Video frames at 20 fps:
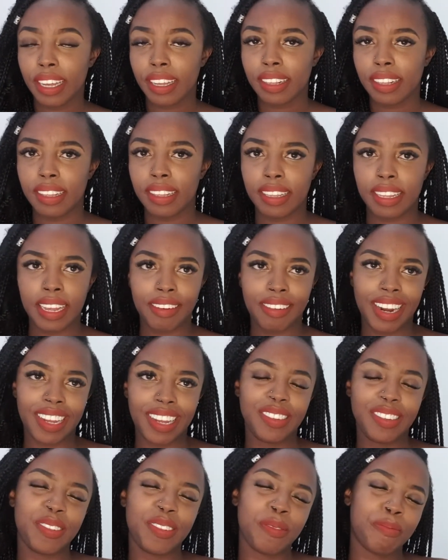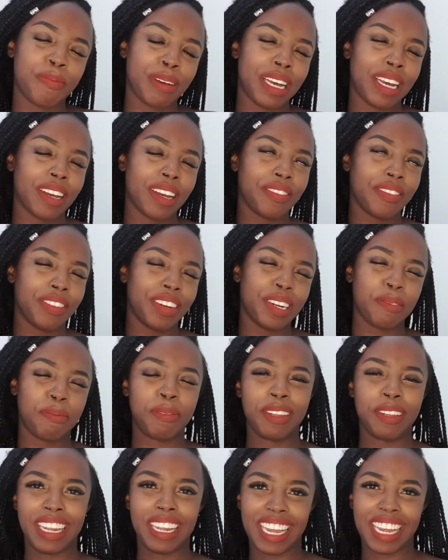and they write you back very
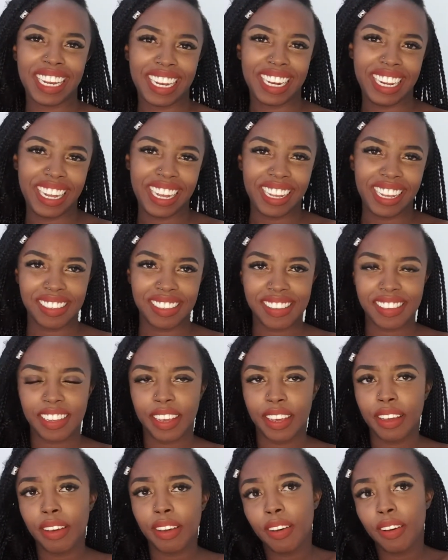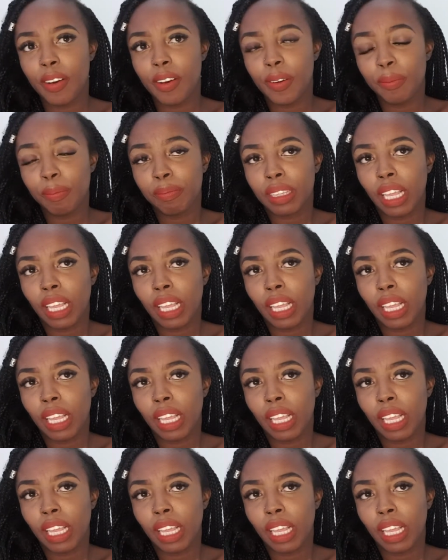politely and say, oh,